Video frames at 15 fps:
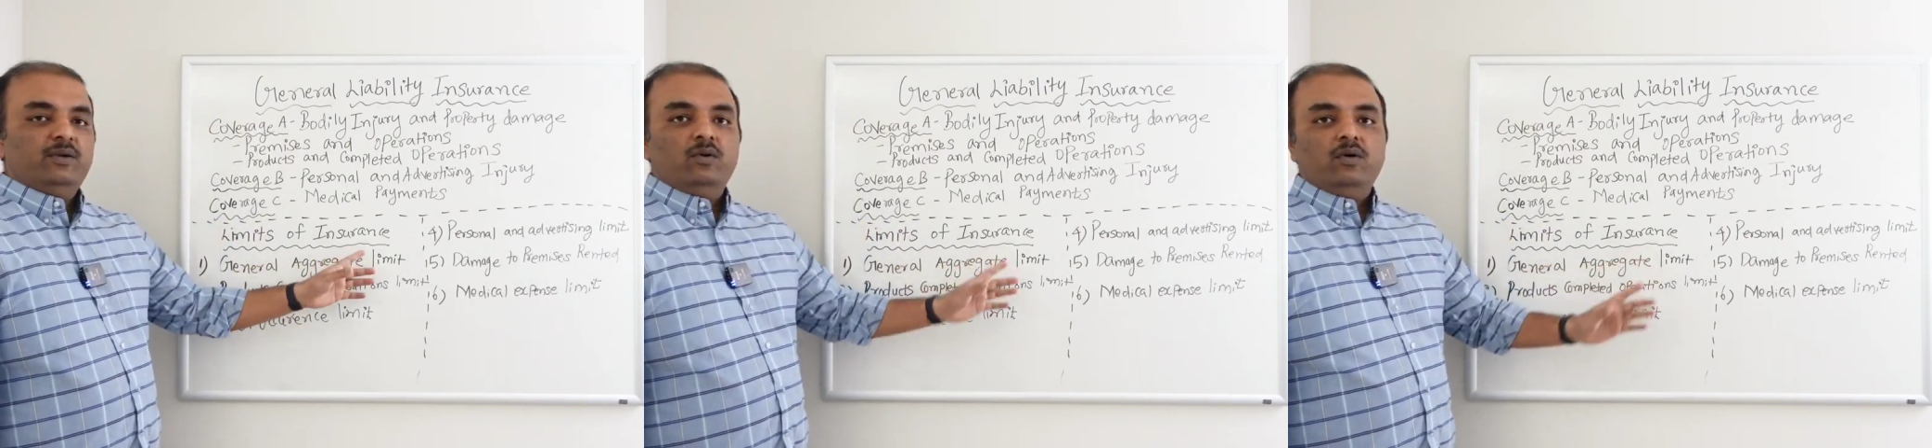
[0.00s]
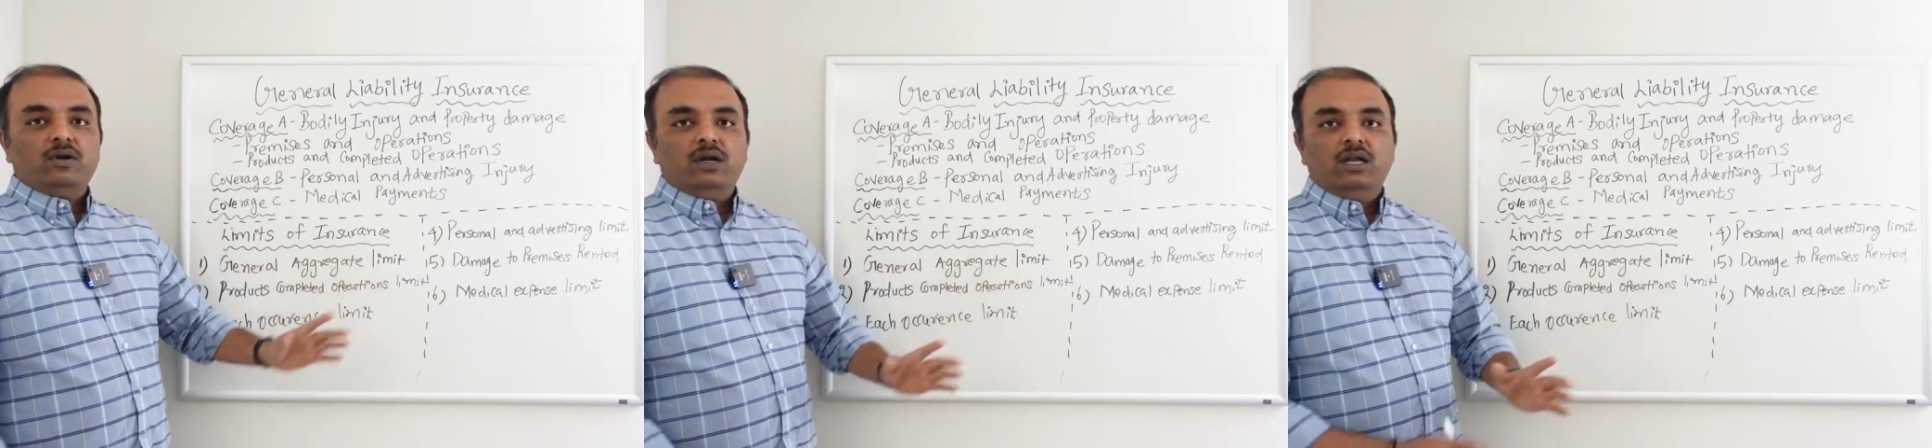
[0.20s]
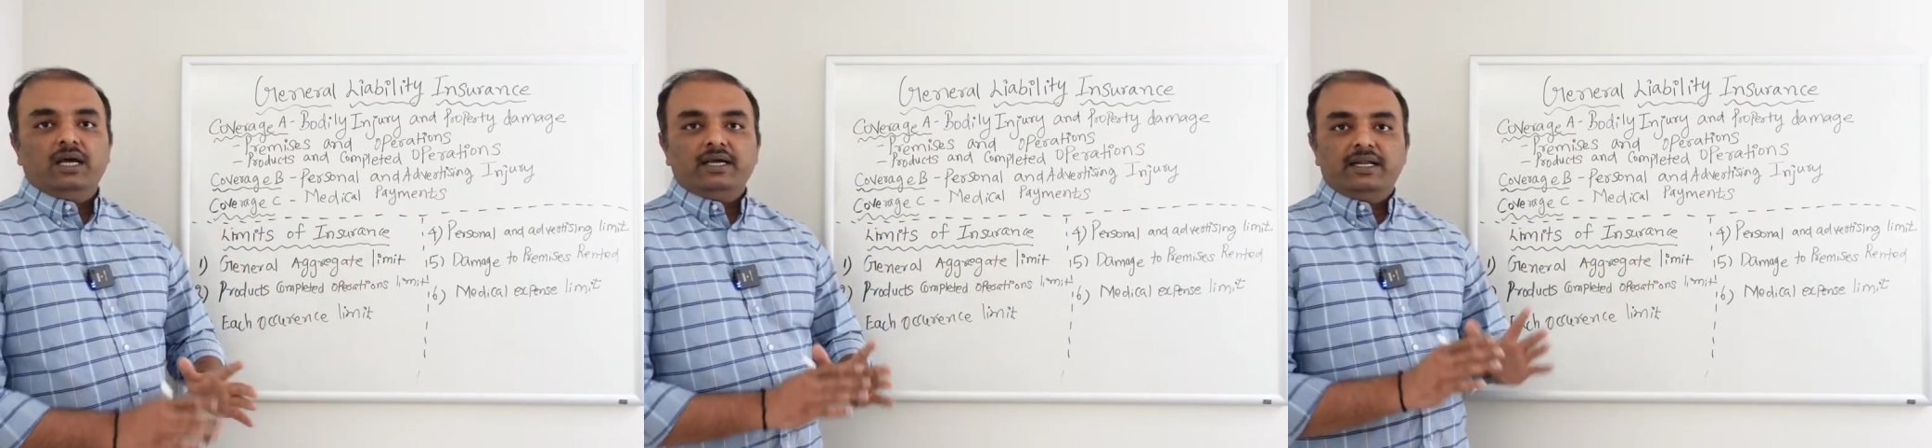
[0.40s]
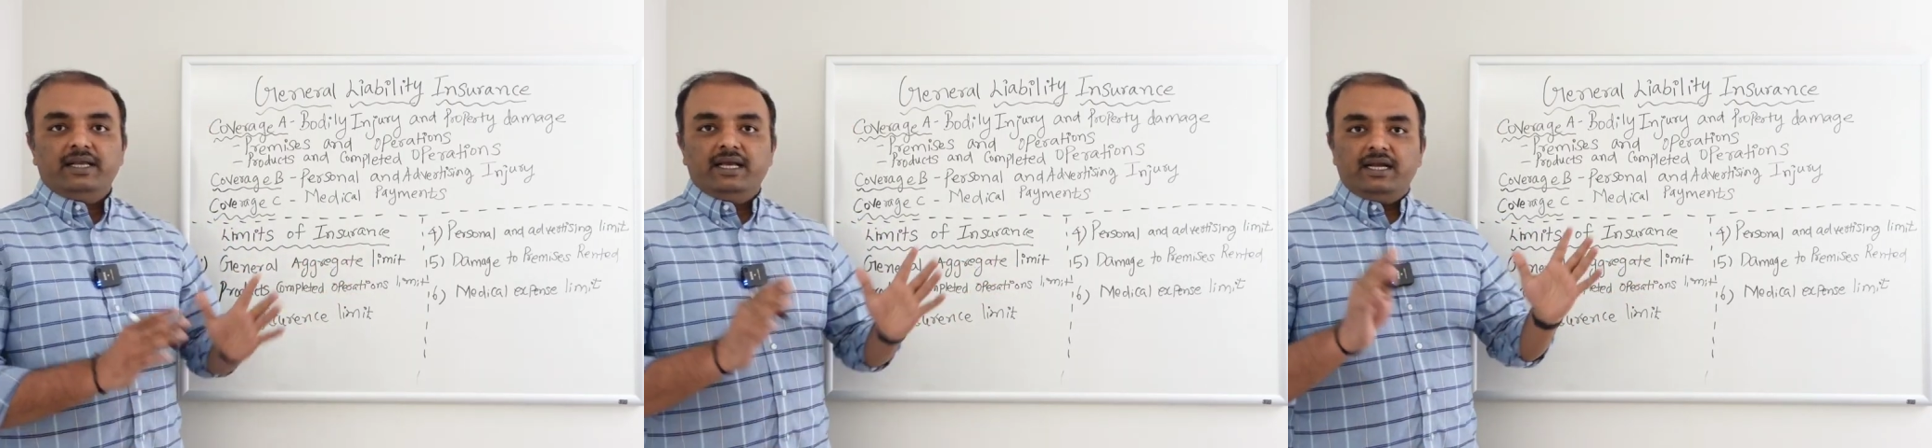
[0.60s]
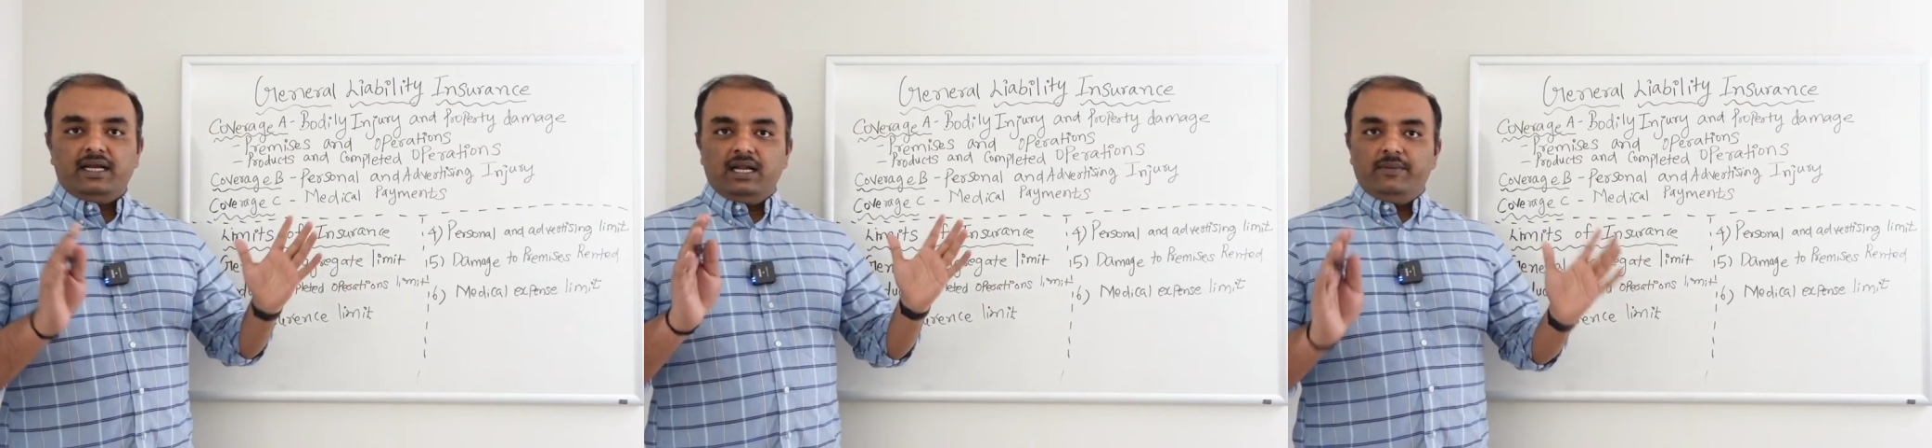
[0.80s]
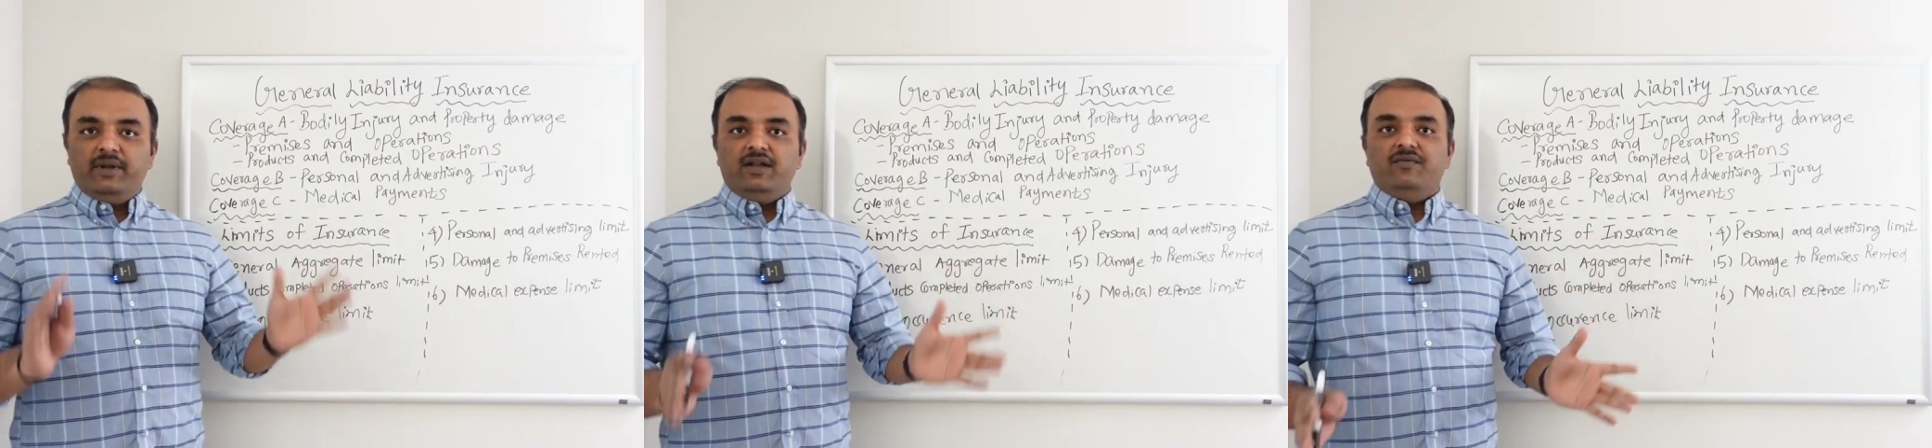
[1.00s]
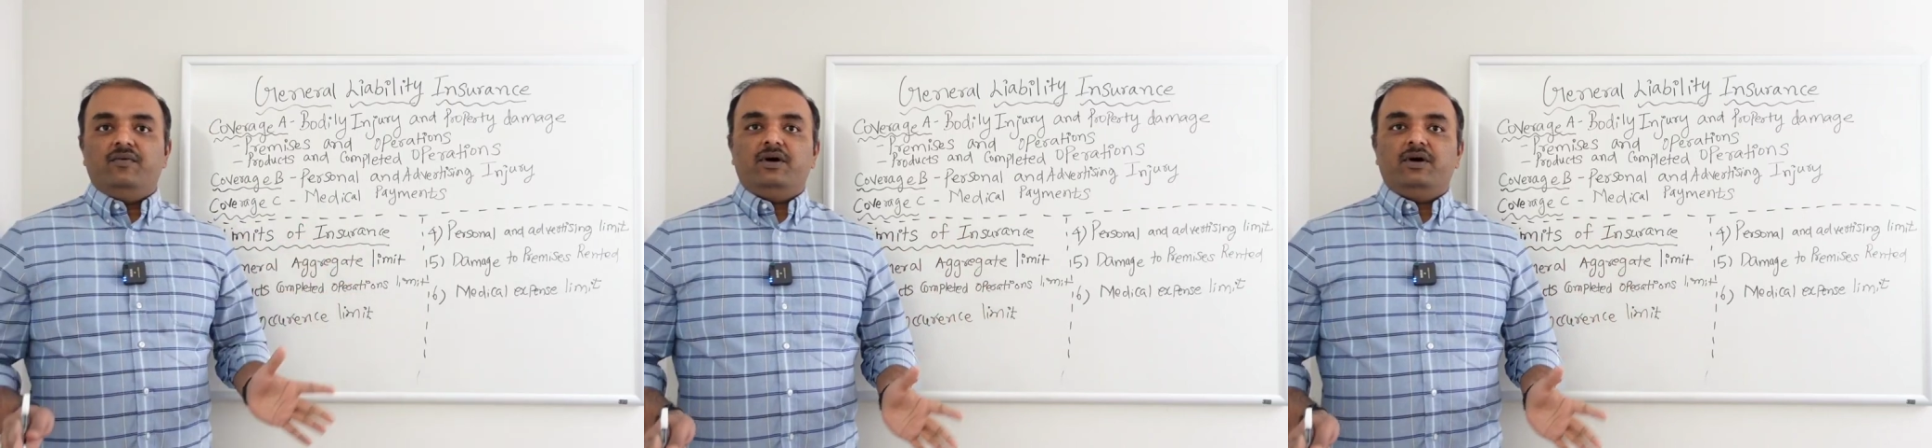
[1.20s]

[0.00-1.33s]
overall aggregate limit